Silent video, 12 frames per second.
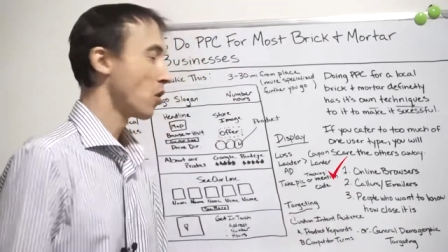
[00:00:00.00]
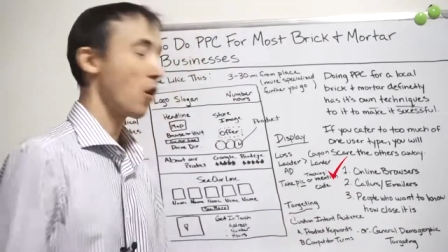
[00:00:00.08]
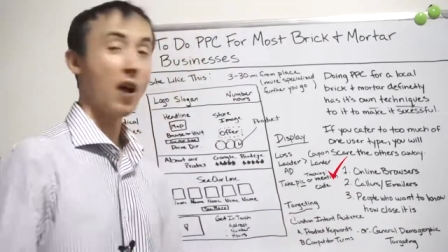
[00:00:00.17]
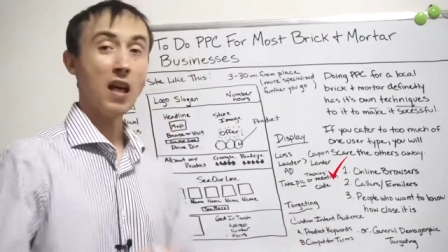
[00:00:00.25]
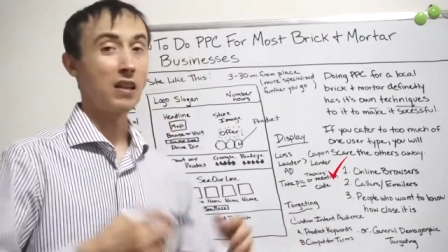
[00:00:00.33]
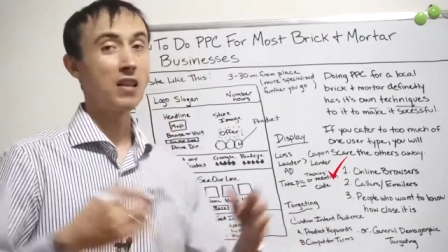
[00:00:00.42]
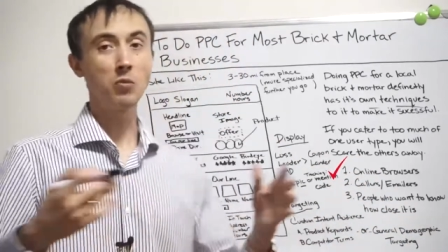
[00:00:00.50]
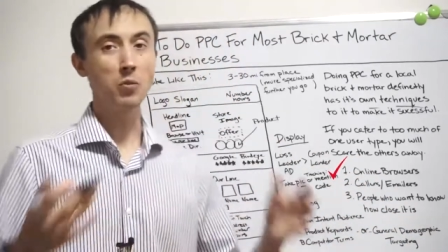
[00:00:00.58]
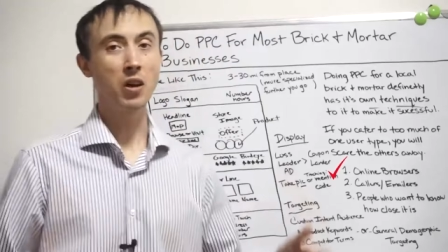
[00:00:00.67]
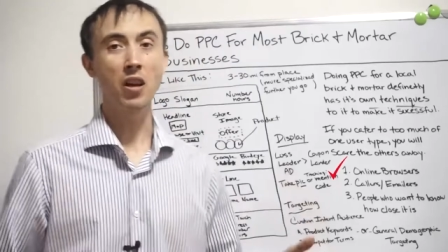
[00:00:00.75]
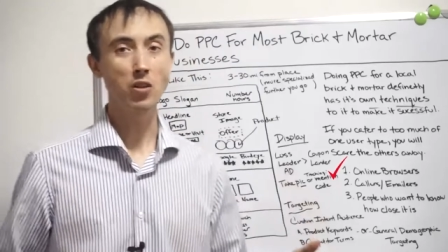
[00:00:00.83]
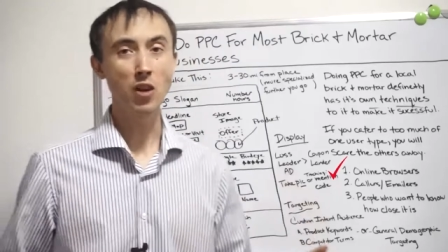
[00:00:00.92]
Or at least
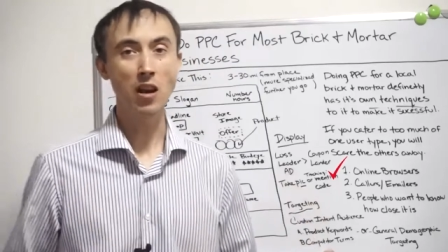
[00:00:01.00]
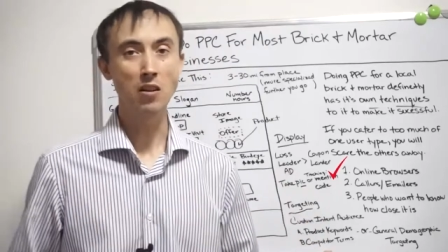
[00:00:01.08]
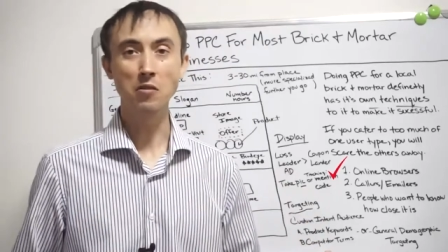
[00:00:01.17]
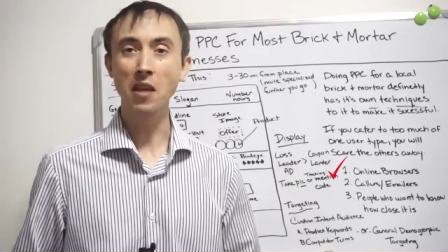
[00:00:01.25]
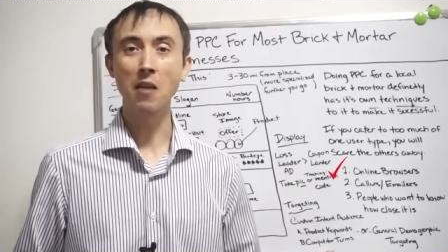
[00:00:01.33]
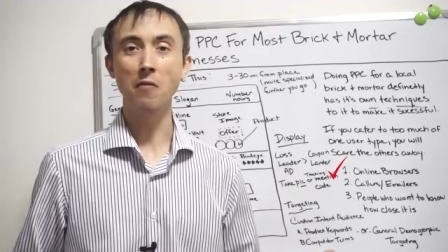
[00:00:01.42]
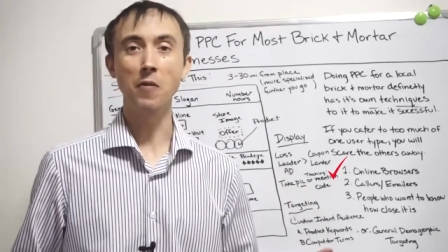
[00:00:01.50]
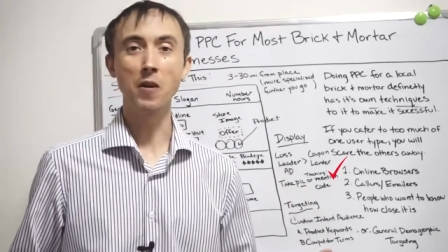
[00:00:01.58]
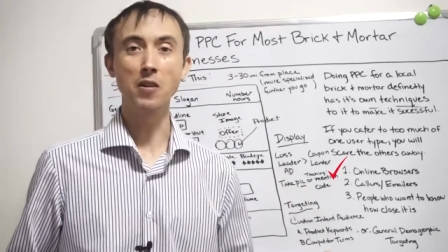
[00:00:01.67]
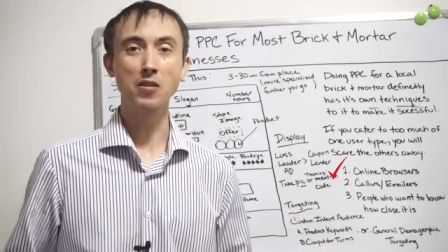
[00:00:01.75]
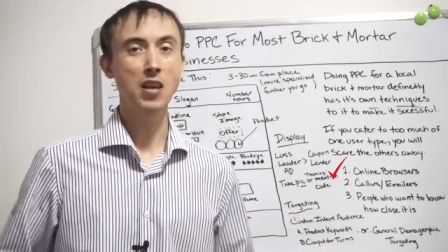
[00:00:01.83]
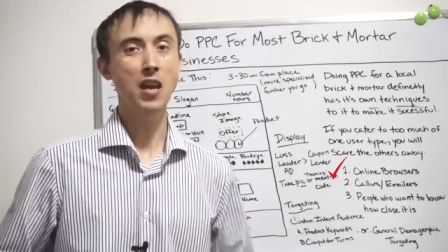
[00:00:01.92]
we're going to try to do that
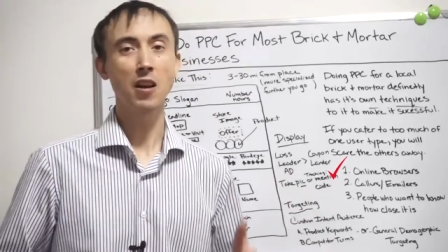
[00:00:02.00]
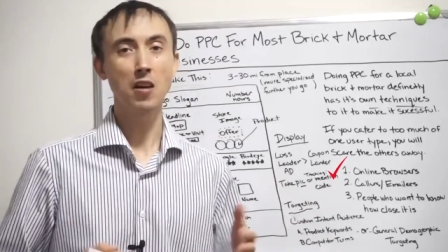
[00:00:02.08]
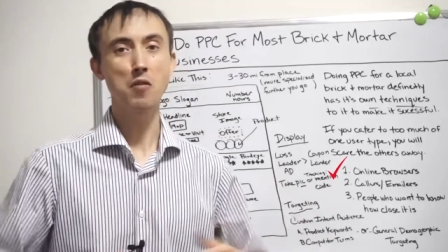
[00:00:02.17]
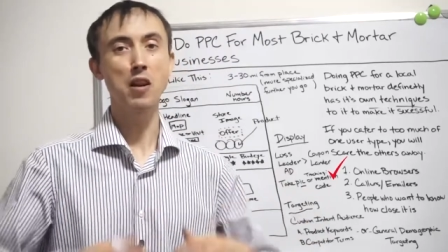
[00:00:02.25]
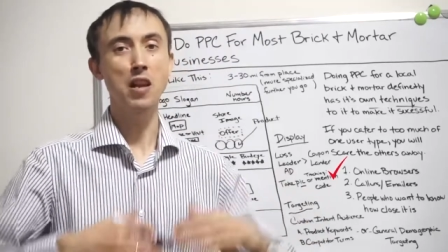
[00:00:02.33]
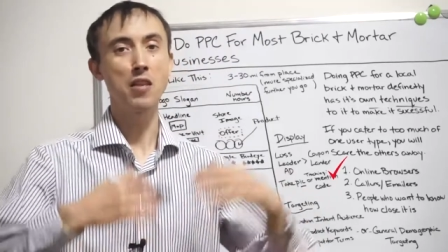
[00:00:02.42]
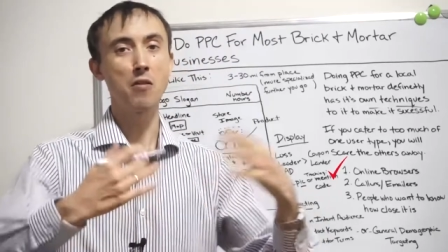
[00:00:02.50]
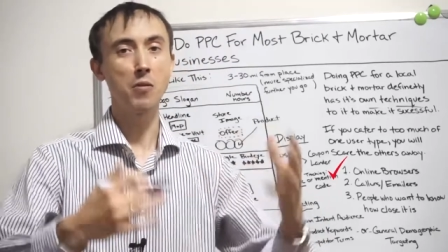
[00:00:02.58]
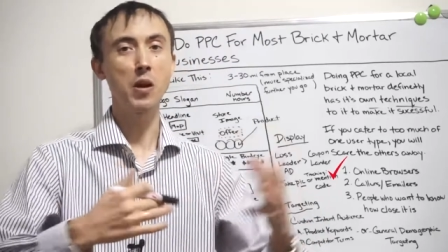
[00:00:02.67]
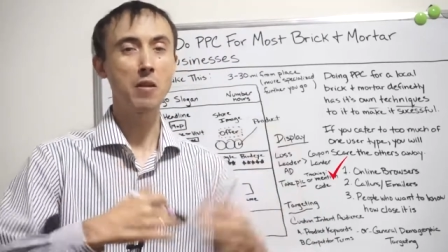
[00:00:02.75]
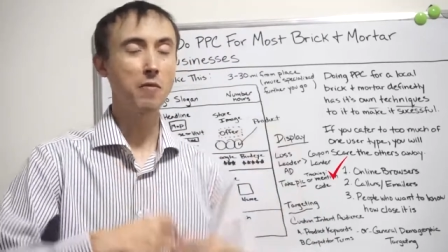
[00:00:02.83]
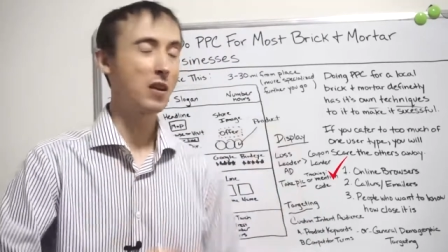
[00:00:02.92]
first, take our money and then
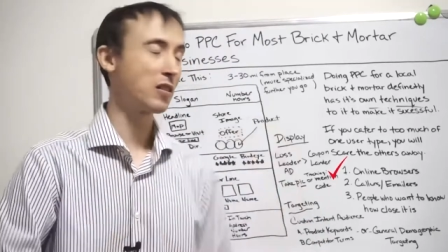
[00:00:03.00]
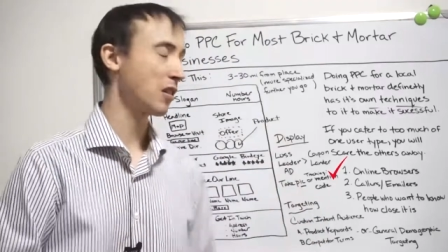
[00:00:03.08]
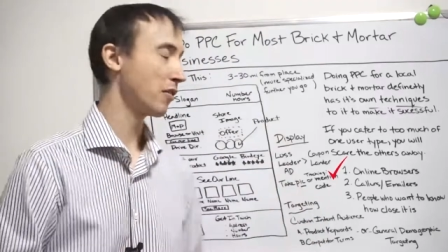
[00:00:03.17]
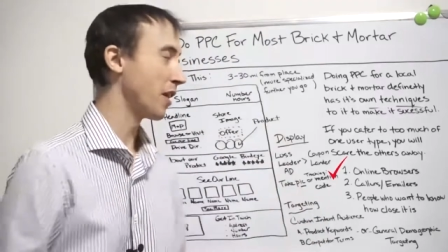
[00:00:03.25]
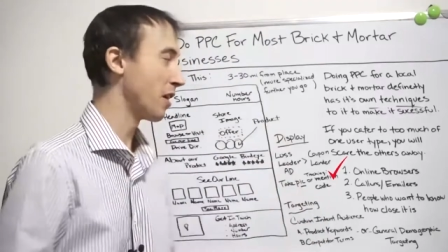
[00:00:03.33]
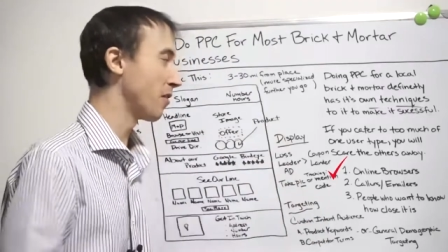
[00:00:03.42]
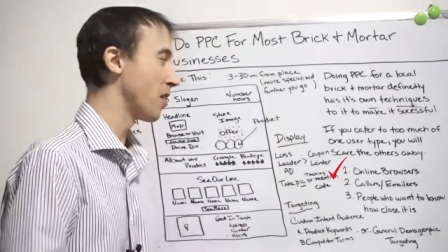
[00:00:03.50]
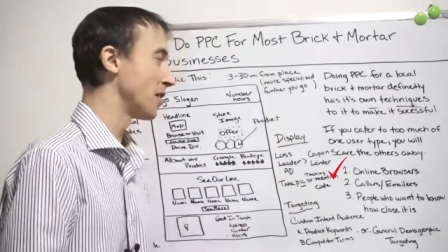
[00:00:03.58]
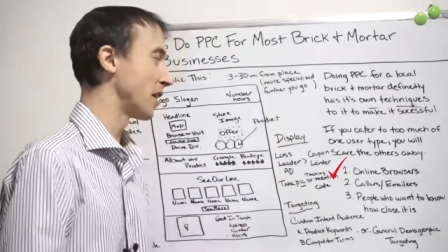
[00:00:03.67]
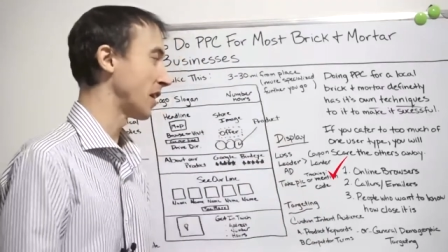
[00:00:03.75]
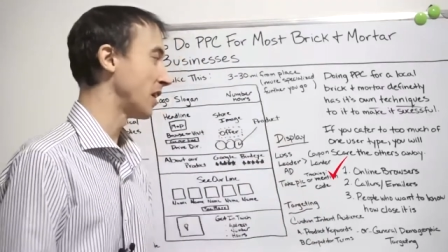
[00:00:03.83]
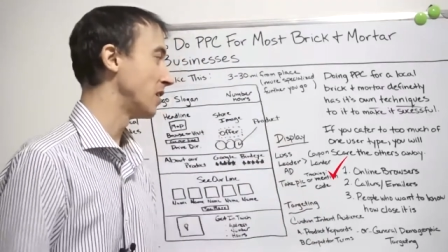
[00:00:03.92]
reinvest it later on,
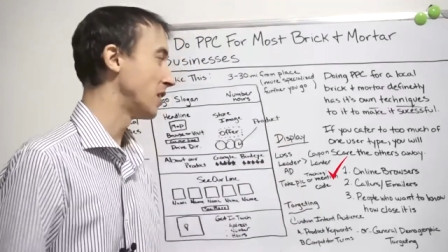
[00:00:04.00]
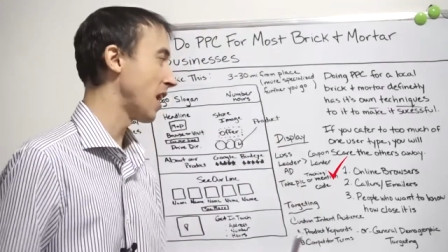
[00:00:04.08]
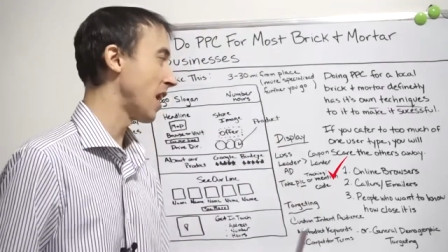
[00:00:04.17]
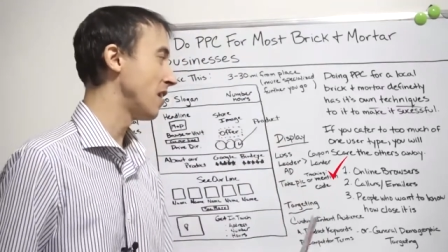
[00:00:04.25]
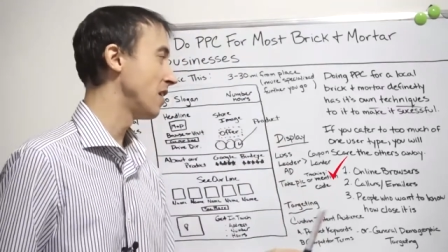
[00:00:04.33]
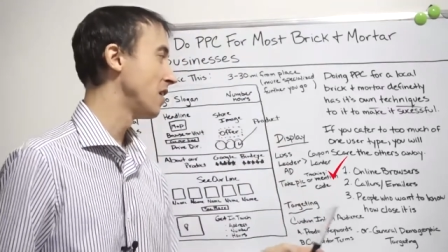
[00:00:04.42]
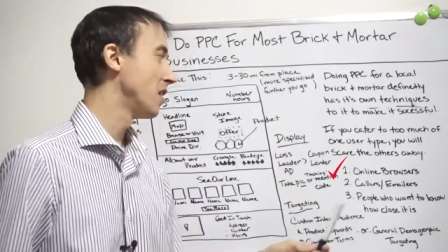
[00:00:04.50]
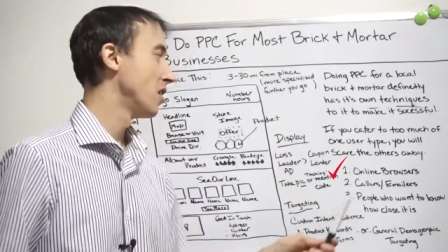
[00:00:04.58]
like I said.